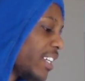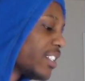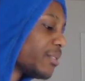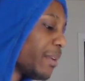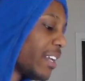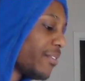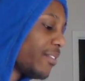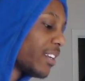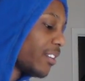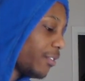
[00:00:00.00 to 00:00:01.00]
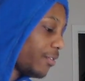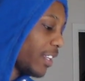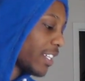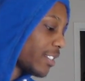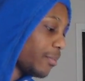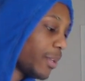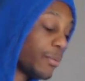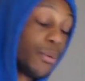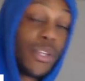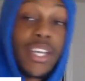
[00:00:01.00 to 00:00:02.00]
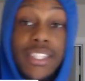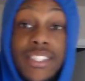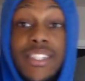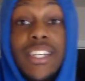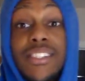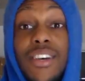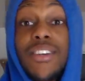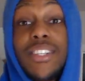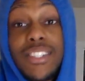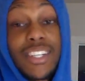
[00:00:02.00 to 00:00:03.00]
he just made fun of flexing people. Yes, that's all he